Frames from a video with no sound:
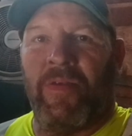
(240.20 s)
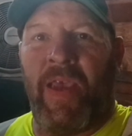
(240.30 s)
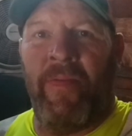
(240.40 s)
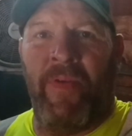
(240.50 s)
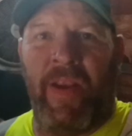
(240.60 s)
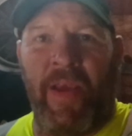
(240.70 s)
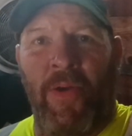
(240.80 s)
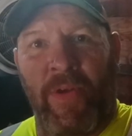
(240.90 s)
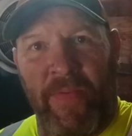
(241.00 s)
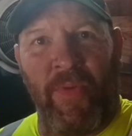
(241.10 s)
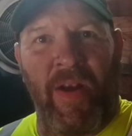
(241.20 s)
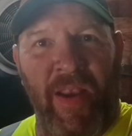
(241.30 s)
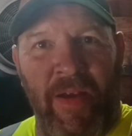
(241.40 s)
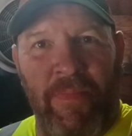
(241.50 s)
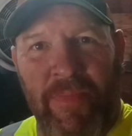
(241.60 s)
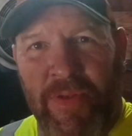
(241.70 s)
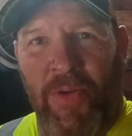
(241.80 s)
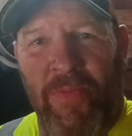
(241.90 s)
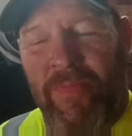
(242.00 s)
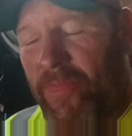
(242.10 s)
Same video, different clip.
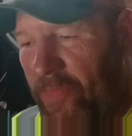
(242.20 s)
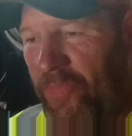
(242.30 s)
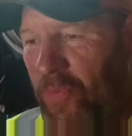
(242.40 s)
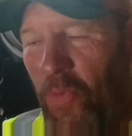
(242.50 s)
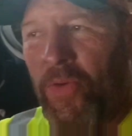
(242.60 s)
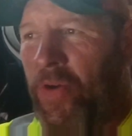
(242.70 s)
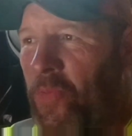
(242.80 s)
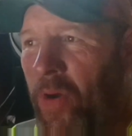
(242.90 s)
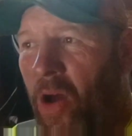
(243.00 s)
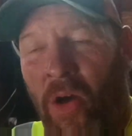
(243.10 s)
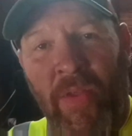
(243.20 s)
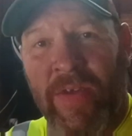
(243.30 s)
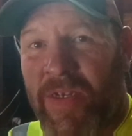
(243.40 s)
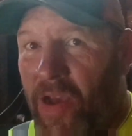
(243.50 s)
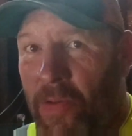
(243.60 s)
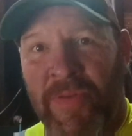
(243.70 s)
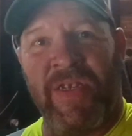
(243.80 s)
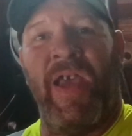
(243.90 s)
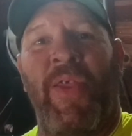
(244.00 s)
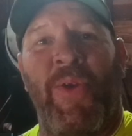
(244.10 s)
So if you're wondering when all this comes
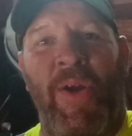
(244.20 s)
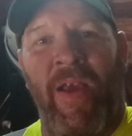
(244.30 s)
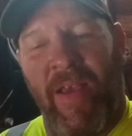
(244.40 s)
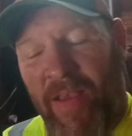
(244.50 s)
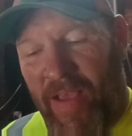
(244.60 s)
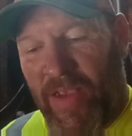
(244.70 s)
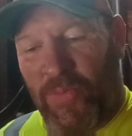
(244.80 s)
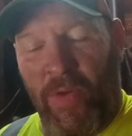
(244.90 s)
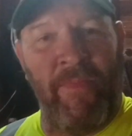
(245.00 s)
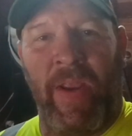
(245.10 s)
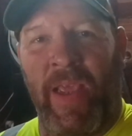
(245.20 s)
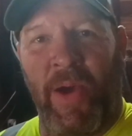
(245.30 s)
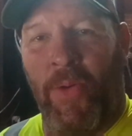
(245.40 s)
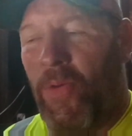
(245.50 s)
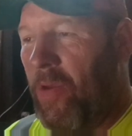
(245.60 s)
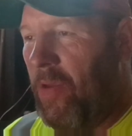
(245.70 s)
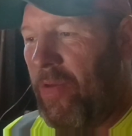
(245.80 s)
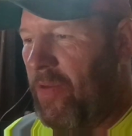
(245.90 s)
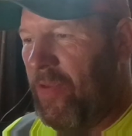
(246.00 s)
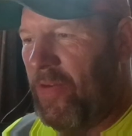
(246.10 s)
together as one video,
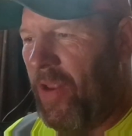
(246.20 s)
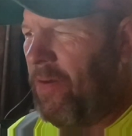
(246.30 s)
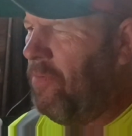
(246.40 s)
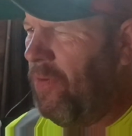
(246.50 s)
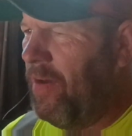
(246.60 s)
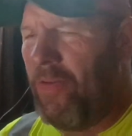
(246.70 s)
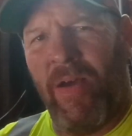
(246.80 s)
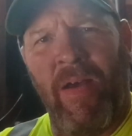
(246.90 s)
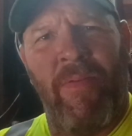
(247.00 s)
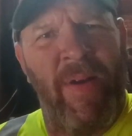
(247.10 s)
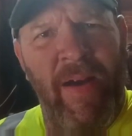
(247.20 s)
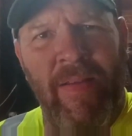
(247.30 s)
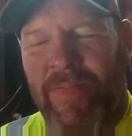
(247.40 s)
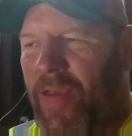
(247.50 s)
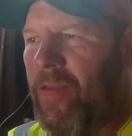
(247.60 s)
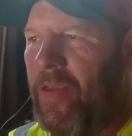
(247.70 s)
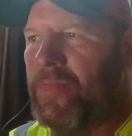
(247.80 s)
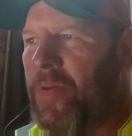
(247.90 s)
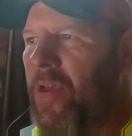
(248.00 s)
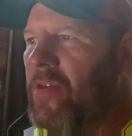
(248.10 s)
and you're like, what? Huh? What?
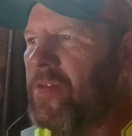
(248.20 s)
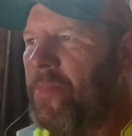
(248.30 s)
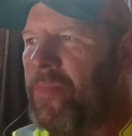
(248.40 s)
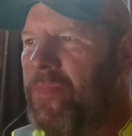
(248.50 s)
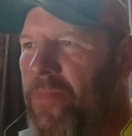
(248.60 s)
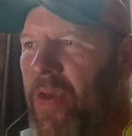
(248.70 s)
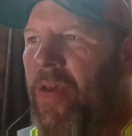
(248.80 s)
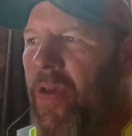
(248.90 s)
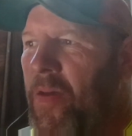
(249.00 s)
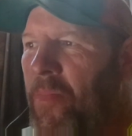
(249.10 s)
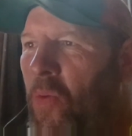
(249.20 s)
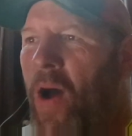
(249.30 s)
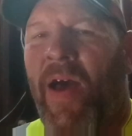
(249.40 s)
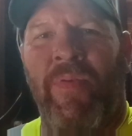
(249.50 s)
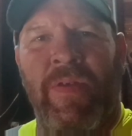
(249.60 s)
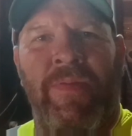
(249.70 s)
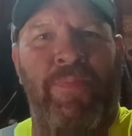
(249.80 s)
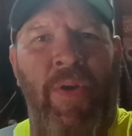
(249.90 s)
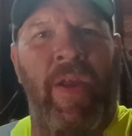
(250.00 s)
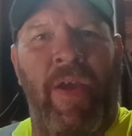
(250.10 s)
It's because my wife is a
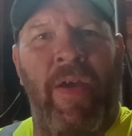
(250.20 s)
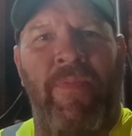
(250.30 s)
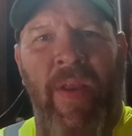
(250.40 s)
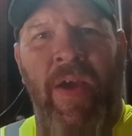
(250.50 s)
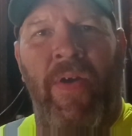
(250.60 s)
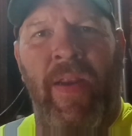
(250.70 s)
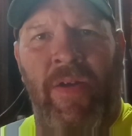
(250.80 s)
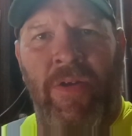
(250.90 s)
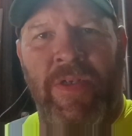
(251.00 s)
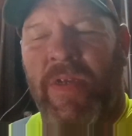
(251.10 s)
pretty good video editor.